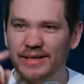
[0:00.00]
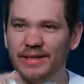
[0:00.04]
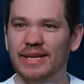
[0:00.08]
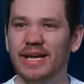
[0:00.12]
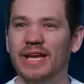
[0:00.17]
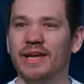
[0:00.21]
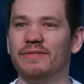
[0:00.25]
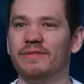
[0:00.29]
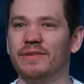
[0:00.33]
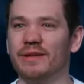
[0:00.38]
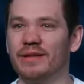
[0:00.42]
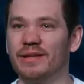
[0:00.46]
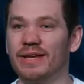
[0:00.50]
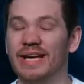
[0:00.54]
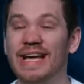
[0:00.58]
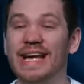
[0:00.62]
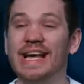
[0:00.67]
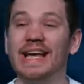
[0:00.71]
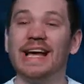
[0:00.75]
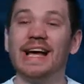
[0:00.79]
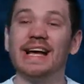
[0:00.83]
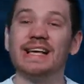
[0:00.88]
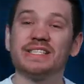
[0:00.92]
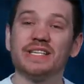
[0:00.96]
David.
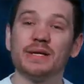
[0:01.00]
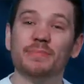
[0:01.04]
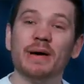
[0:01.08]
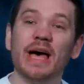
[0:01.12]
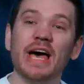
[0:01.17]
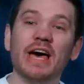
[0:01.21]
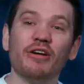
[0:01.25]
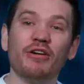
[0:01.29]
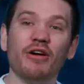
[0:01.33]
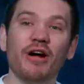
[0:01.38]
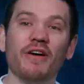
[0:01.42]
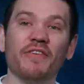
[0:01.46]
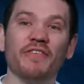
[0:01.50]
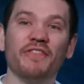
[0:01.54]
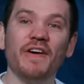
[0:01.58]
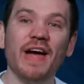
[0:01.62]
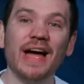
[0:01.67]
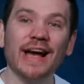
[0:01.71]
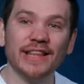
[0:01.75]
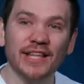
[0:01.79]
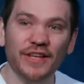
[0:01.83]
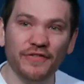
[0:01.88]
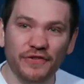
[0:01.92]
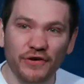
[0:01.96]
As a matter of
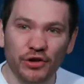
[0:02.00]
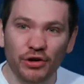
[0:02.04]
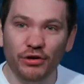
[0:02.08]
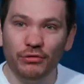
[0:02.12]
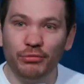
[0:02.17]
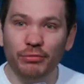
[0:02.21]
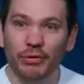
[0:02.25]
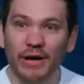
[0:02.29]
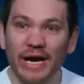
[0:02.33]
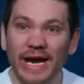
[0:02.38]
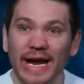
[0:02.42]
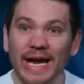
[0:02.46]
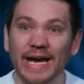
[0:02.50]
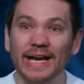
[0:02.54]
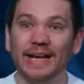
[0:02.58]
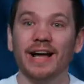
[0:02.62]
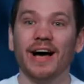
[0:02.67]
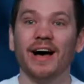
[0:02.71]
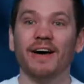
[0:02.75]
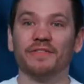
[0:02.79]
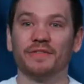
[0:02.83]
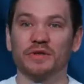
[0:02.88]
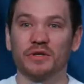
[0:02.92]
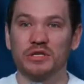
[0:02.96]
fact, if you read
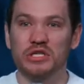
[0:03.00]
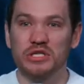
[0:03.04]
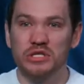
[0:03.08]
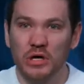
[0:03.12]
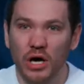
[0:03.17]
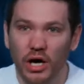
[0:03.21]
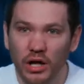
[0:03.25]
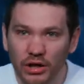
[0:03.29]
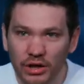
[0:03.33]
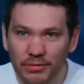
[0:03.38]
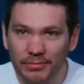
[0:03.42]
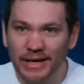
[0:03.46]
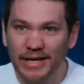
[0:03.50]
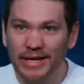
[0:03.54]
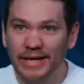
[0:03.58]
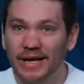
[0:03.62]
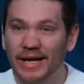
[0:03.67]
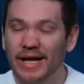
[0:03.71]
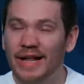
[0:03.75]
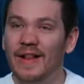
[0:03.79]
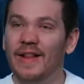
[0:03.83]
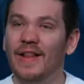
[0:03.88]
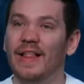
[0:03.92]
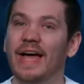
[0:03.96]
after Solomon
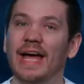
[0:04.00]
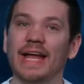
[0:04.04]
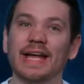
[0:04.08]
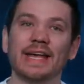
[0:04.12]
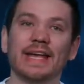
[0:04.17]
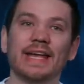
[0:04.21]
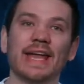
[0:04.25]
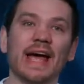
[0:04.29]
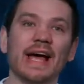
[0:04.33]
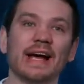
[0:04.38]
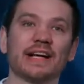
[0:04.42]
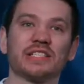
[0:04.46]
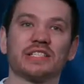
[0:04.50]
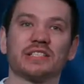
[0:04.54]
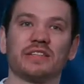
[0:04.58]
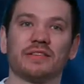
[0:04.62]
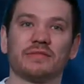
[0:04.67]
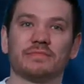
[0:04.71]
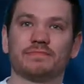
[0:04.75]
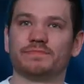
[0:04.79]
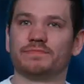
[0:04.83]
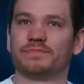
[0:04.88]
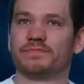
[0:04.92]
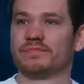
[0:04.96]
and next,
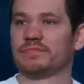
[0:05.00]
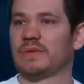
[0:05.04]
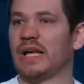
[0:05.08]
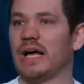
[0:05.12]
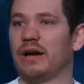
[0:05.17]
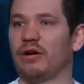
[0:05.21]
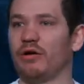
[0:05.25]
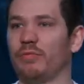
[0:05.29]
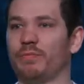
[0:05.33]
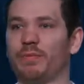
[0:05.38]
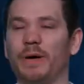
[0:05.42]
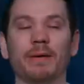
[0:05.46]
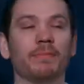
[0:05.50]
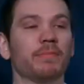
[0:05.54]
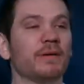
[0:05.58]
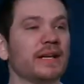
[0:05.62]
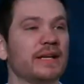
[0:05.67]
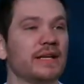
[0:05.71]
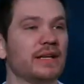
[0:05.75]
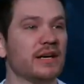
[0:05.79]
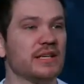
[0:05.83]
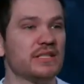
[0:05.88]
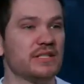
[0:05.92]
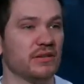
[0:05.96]
I don't know, probably
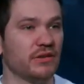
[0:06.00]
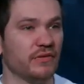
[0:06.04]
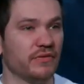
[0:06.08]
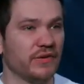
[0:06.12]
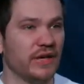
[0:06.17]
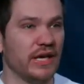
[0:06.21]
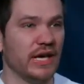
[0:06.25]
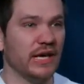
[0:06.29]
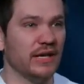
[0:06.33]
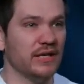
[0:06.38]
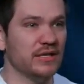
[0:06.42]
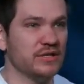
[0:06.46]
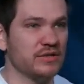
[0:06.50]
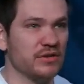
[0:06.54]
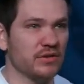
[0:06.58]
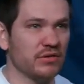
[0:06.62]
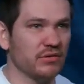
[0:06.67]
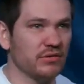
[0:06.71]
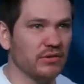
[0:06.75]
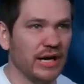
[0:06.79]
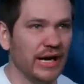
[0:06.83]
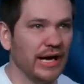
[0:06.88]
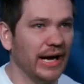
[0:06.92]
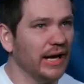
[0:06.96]
a dozen of kings,
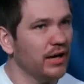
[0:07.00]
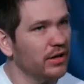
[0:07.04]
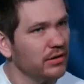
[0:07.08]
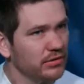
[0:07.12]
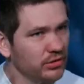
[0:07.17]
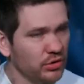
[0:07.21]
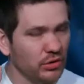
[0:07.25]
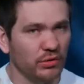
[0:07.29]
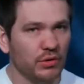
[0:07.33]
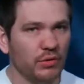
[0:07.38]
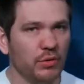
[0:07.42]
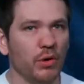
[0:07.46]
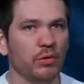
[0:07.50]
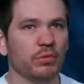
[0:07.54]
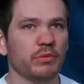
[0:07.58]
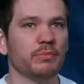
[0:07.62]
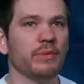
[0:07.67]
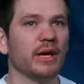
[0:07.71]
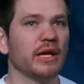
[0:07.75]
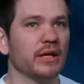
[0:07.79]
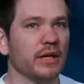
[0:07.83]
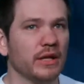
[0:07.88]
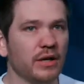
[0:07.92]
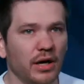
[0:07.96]
or I don't quote
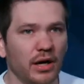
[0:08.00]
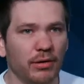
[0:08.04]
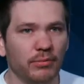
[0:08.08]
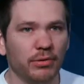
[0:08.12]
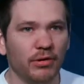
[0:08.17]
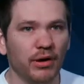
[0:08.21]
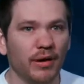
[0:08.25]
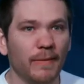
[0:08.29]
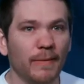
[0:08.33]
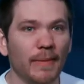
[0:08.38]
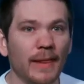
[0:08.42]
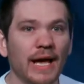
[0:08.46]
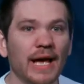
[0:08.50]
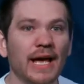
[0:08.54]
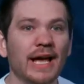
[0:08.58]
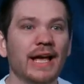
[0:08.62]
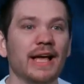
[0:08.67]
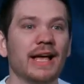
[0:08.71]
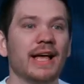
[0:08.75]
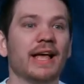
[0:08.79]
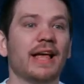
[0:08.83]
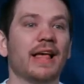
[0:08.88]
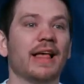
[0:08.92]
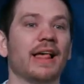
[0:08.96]
me on the number,
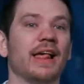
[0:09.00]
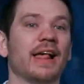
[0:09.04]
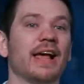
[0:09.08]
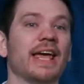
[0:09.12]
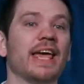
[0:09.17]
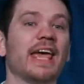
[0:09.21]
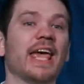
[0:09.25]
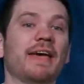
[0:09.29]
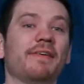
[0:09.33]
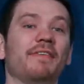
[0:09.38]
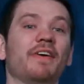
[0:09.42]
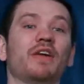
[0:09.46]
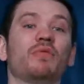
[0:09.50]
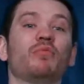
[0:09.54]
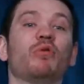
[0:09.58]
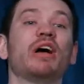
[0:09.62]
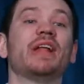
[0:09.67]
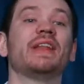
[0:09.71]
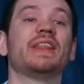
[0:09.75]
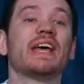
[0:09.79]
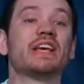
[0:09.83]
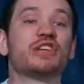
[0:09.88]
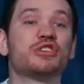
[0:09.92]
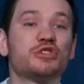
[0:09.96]
even
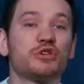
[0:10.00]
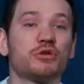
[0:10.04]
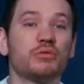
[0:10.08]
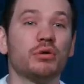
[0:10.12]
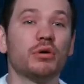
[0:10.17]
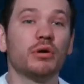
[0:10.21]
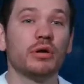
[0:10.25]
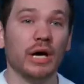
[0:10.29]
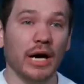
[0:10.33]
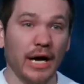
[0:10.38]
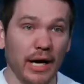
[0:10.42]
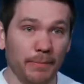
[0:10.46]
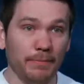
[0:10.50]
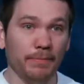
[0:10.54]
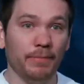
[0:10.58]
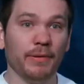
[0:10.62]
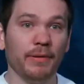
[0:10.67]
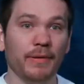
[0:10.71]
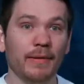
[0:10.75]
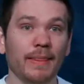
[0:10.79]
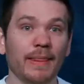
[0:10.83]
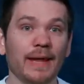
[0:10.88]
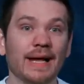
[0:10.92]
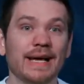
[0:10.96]
when they screwed up,
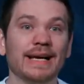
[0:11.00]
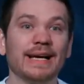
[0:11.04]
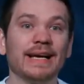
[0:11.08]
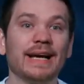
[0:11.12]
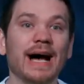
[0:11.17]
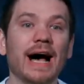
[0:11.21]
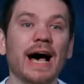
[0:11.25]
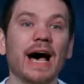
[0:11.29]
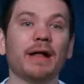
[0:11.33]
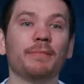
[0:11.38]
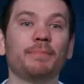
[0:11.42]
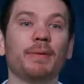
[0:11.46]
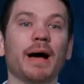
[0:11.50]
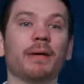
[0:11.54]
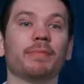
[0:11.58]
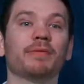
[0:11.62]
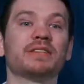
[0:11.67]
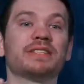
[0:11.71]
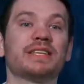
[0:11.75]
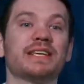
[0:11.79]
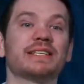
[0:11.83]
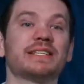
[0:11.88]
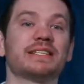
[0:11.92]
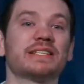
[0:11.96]
God,
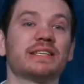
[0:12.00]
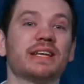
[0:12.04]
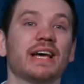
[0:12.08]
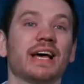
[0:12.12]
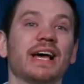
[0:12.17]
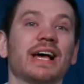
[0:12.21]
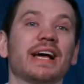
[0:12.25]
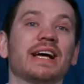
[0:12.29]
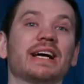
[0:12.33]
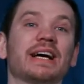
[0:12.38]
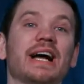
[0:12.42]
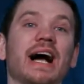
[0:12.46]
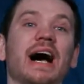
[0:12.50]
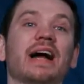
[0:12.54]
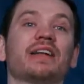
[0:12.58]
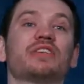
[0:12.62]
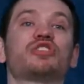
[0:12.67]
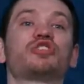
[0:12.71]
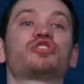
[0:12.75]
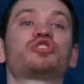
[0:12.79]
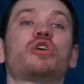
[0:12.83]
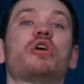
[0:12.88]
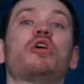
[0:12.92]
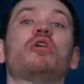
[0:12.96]
Bible says, God
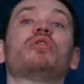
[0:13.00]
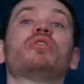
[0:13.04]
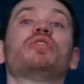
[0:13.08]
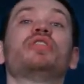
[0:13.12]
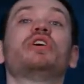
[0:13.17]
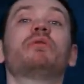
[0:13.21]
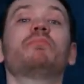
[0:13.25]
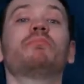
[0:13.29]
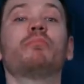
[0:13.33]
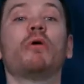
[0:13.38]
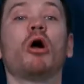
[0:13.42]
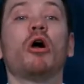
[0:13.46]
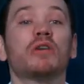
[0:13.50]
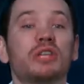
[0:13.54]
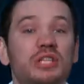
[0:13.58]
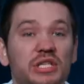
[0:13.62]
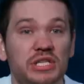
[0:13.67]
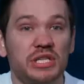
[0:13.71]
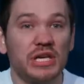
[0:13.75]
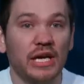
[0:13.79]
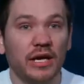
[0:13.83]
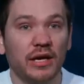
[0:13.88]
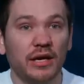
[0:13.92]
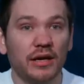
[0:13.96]
shown them
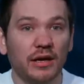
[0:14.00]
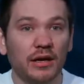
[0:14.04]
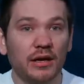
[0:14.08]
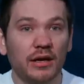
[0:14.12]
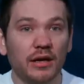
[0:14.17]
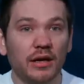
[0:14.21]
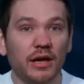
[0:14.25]
mercy